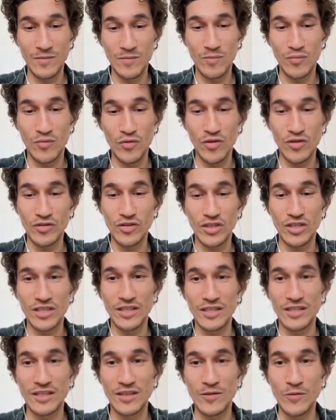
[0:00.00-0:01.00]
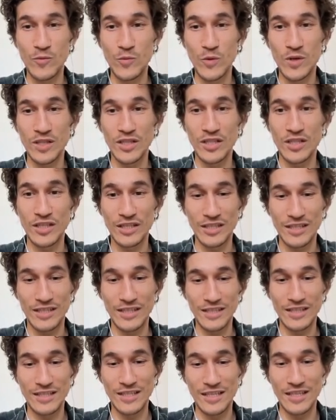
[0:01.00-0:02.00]
person with
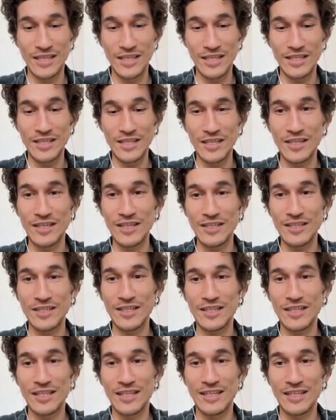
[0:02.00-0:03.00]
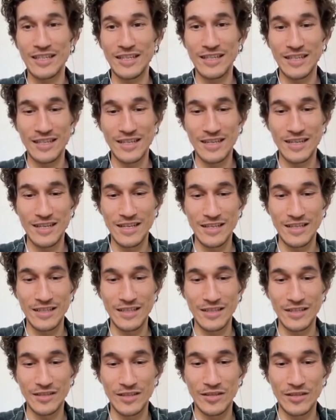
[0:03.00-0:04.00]
cities
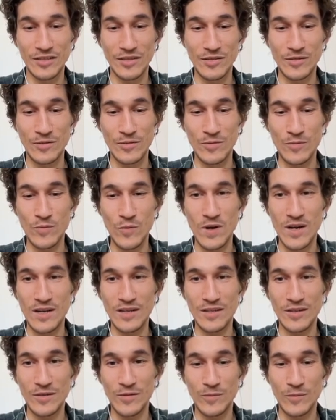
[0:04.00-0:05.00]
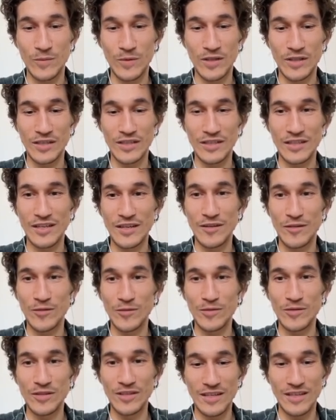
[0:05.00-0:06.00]
is the one
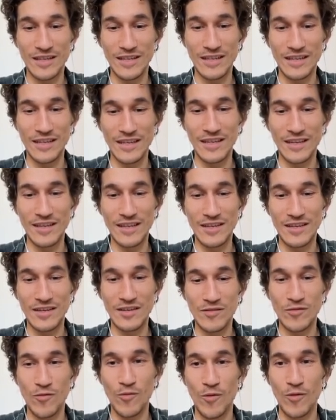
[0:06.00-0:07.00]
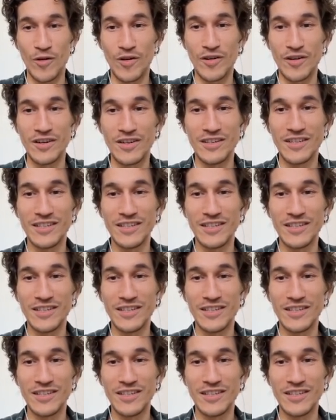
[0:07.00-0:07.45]
without any ore.